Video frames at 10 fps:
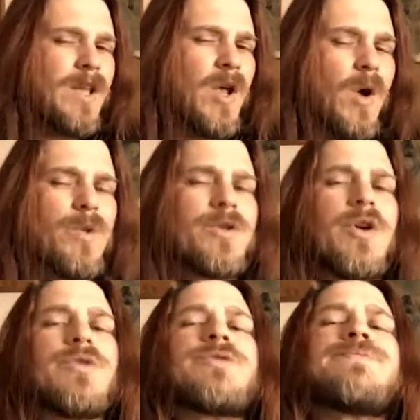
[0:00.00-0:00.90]
Odin
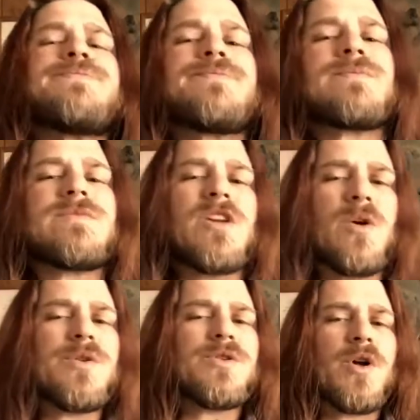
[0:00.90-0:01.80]
knows.
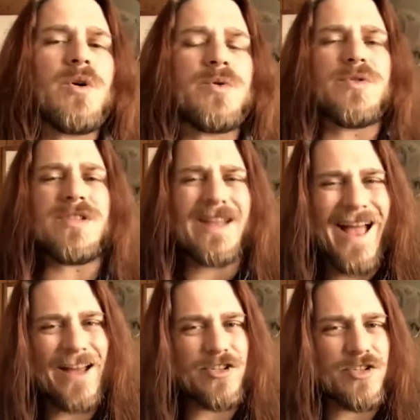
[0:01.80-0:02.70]
Odin knows that
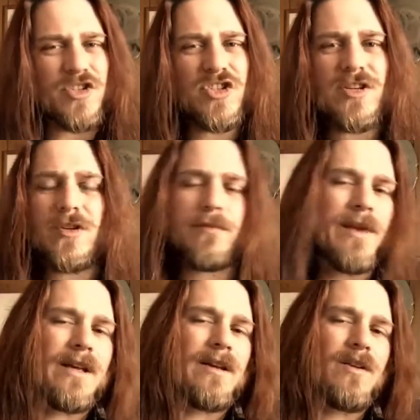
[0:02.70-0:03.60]
ash and cinder
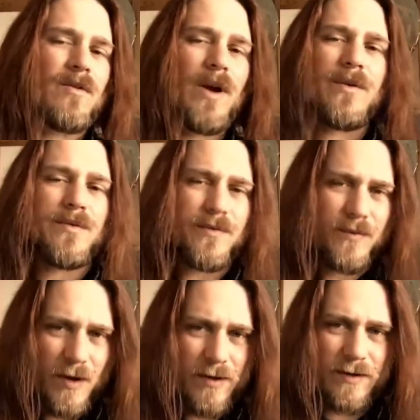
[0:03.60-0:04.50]
make ground
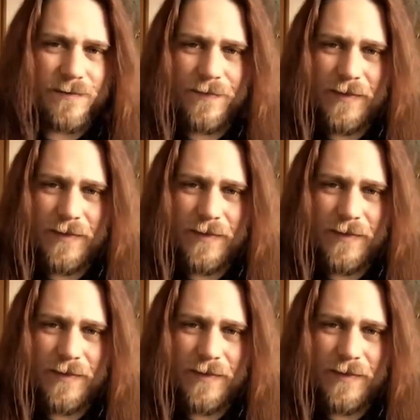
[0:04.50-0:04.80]
fertile,